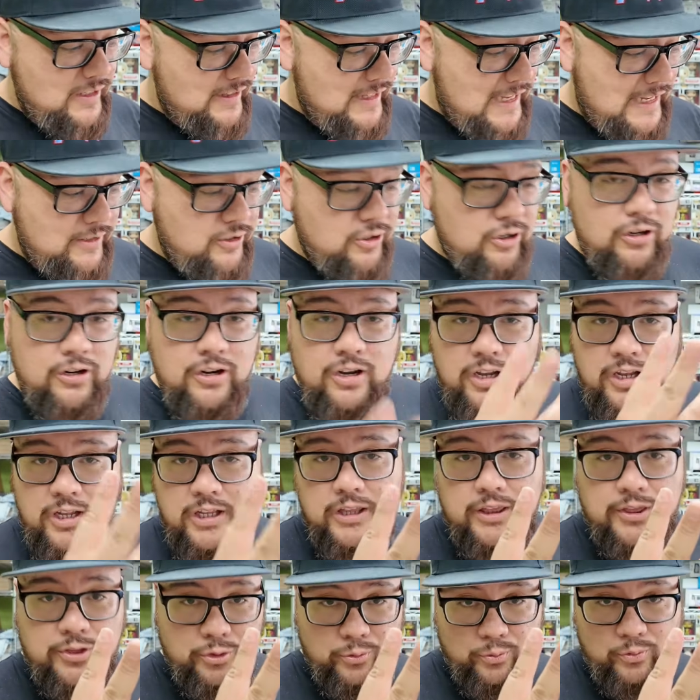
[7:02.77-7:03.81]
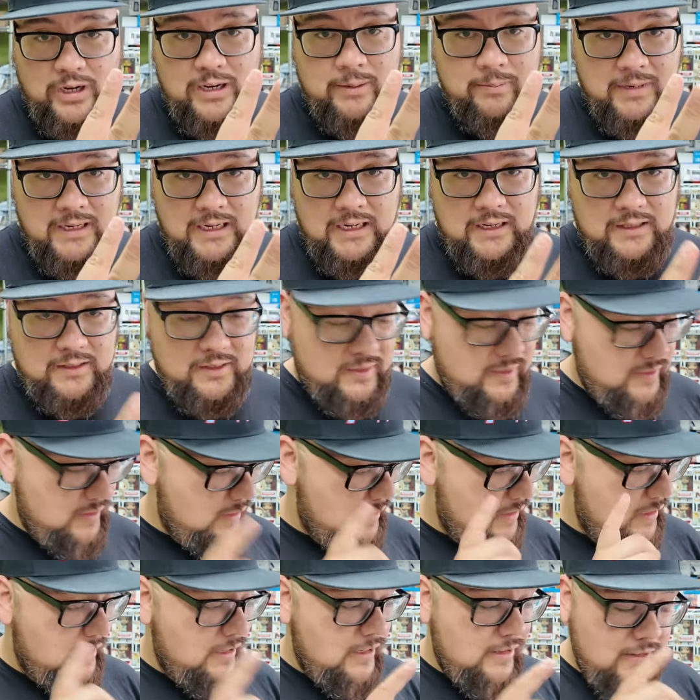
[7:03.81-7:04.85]
that took 3 minutes.
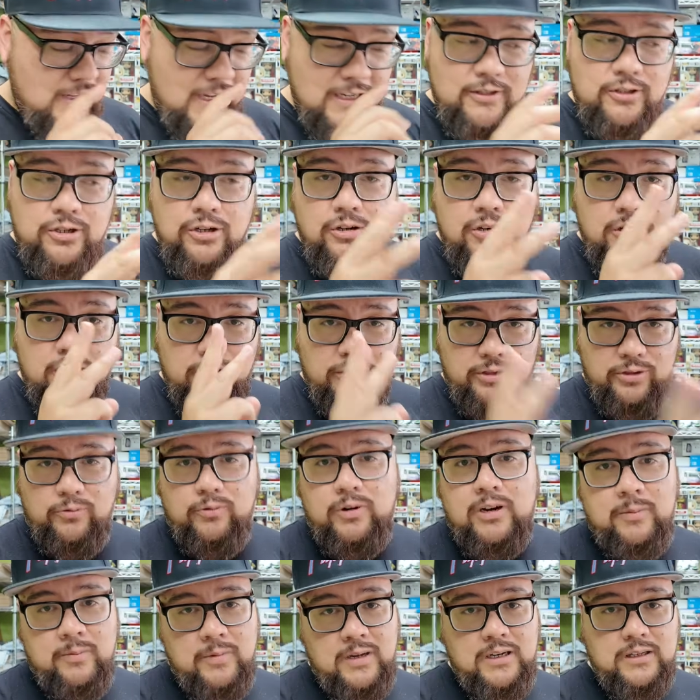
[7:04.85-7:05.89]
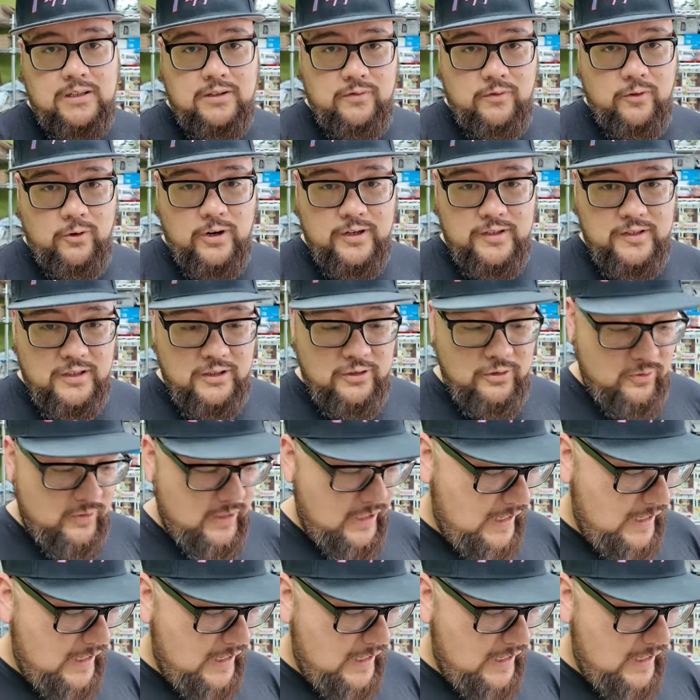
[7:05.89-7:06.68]
That took 3 minutes for us to do